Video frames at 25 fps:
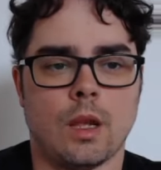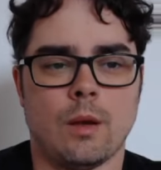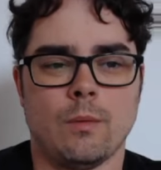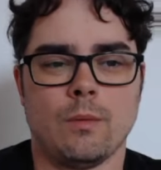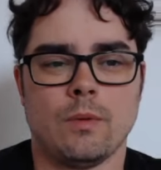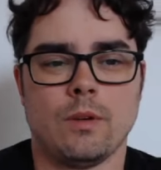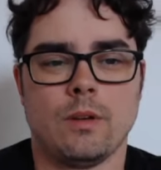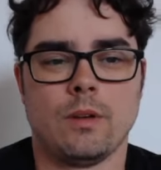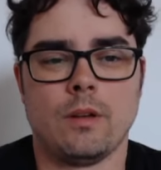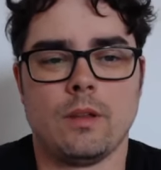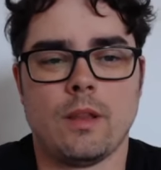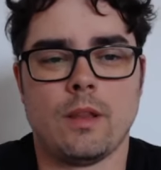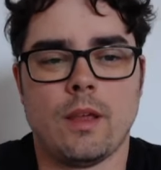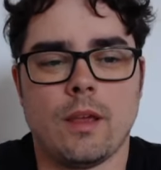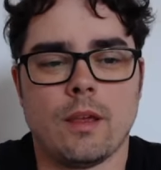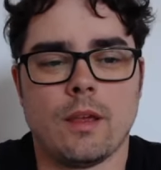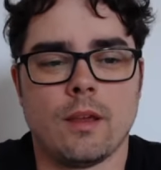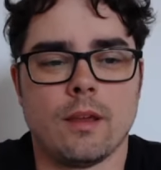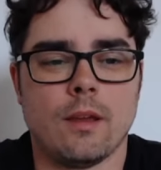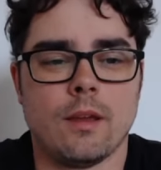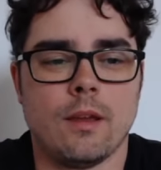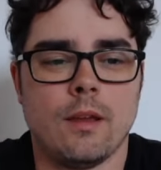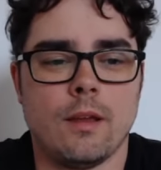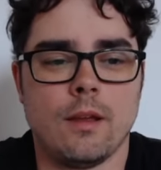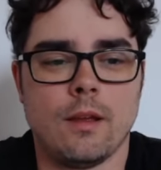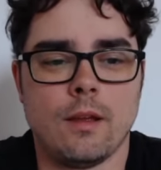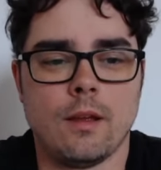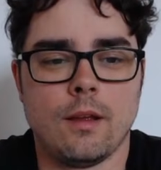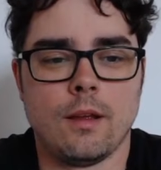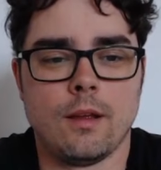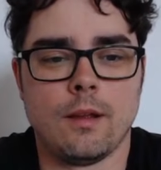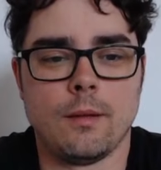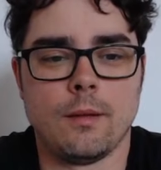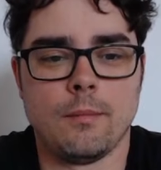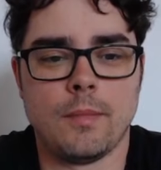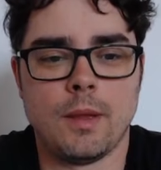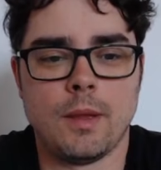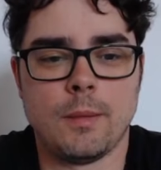I wonder, like,
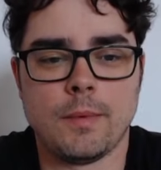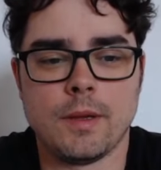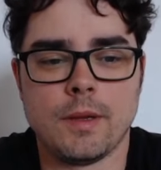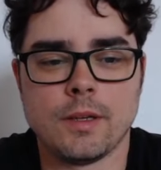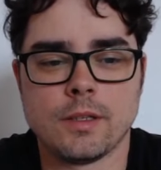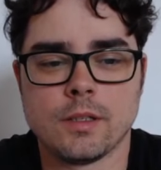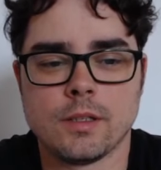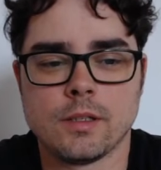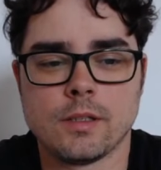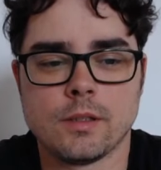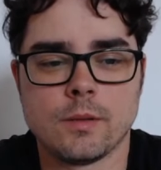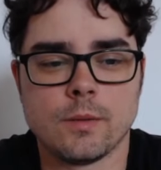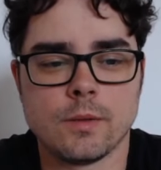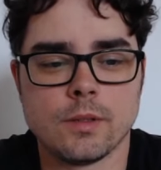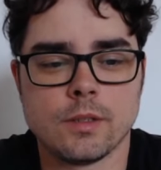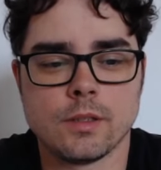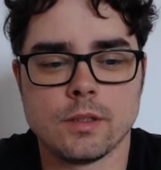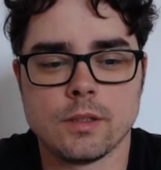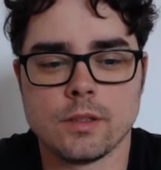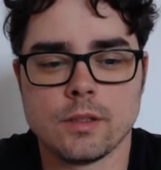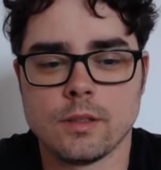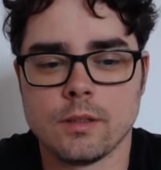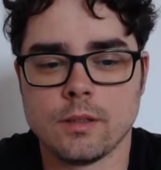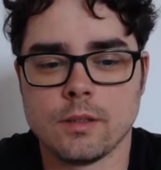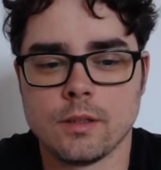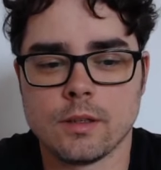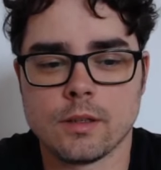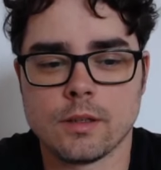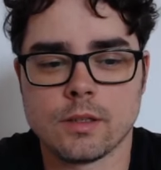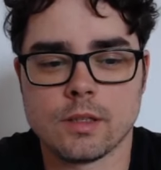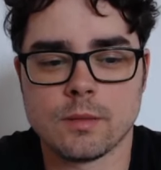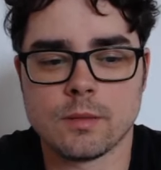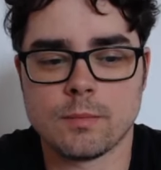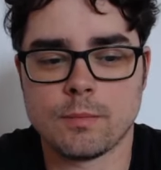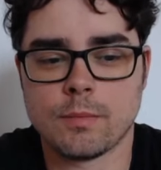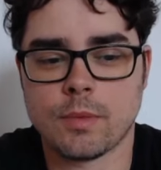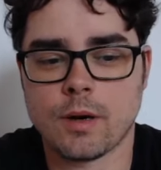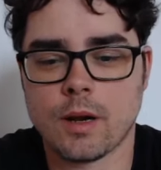maybe I should switch to
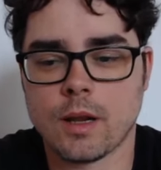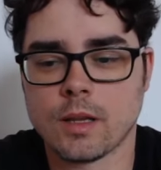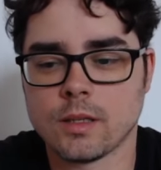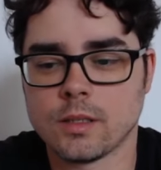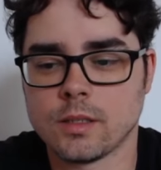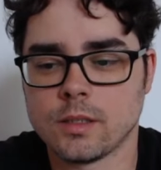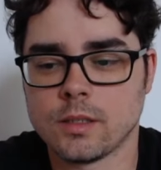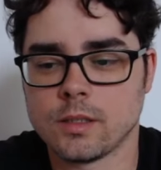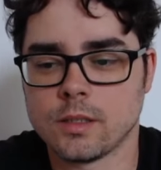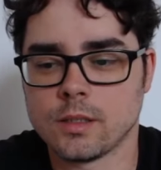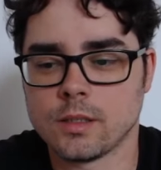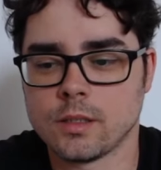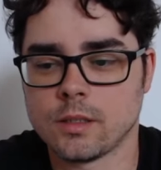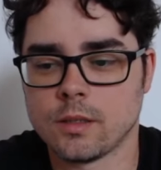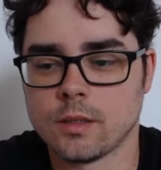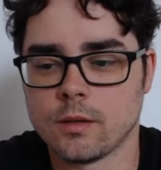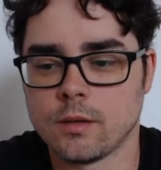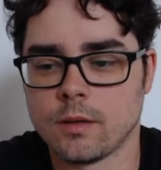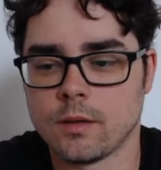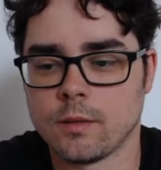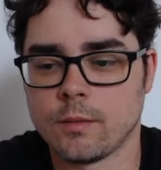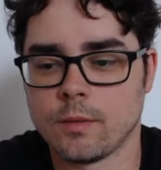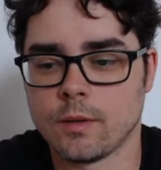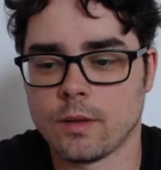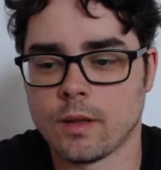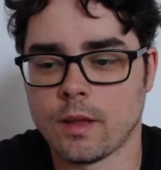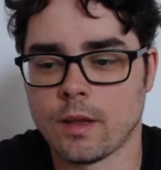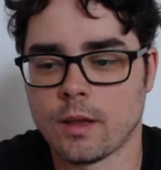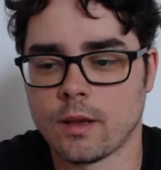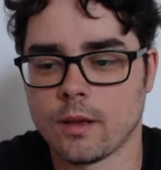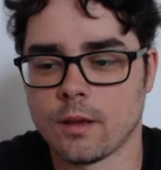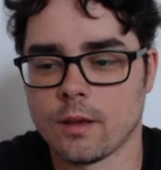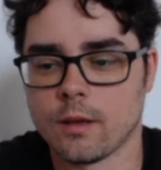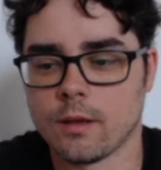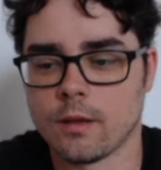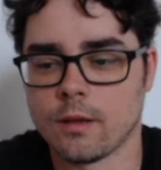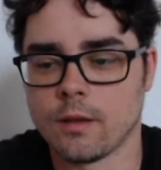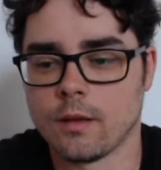Express just so it would,
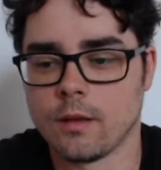like,